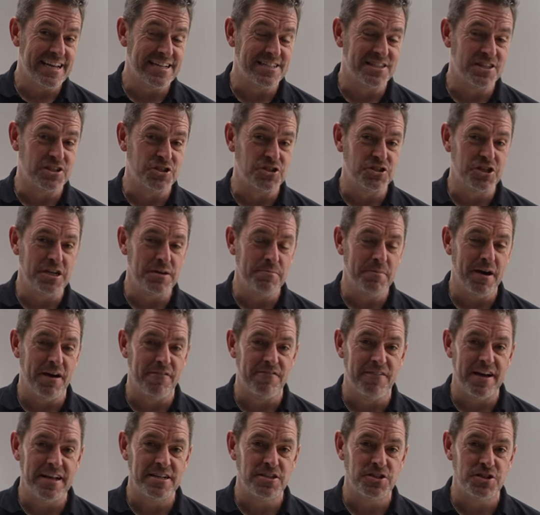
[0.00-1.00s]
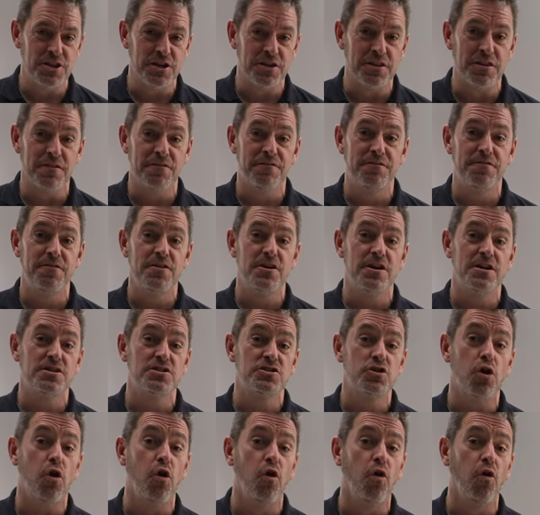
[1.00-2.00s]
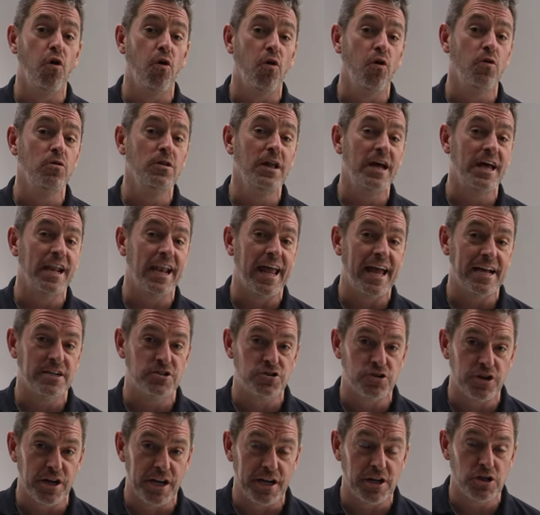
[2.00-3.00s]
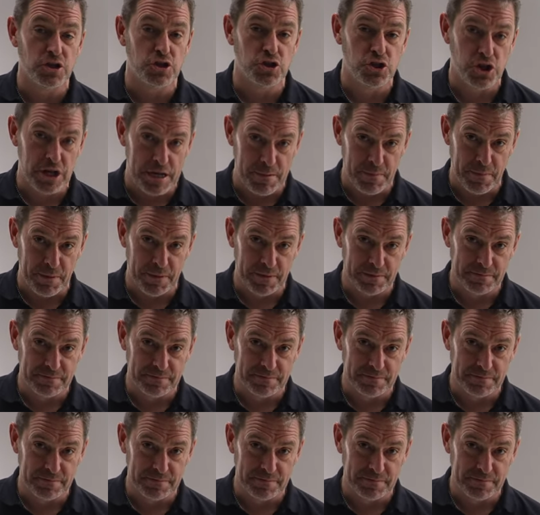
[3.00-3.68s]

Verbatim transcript: is the Jeep Avenger, the first all-electric Jeep.